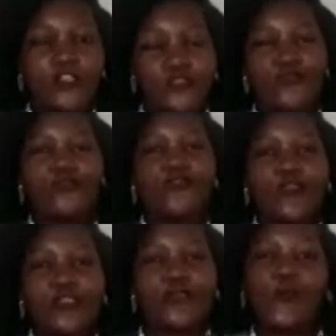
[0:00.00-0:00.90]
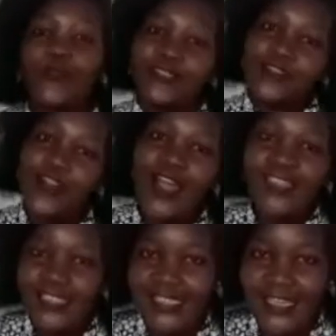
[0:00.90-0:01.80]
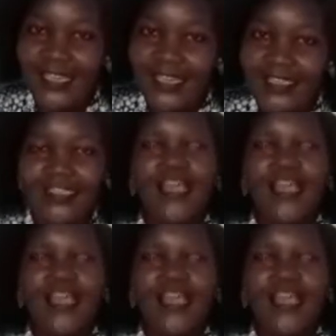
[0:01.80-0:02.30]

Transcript: Do not hold grudges.